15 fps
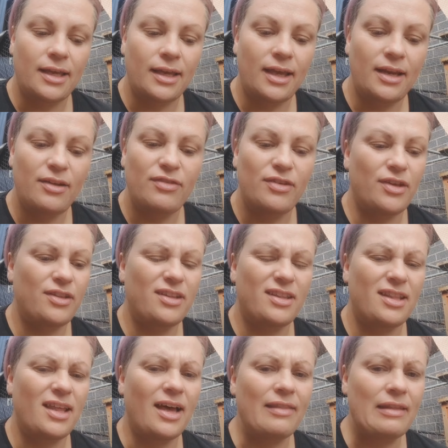Any further
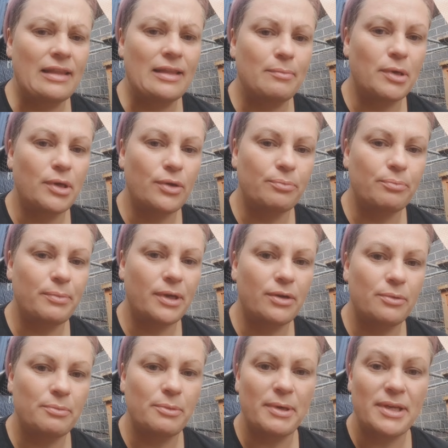than that, and then they
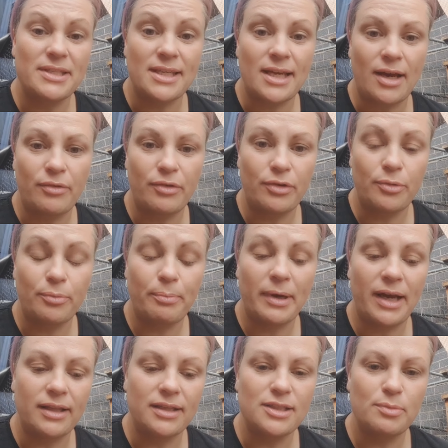become a bit sour and
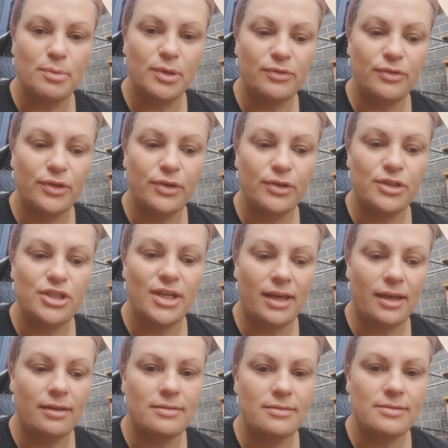unpalatable for your
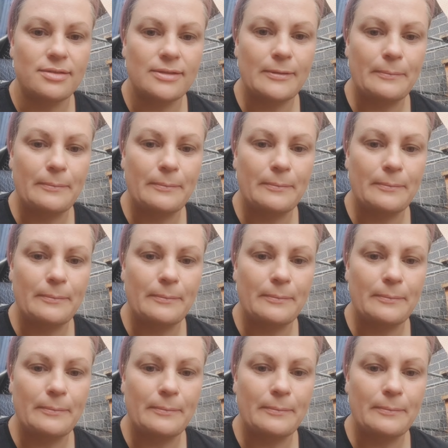chickens.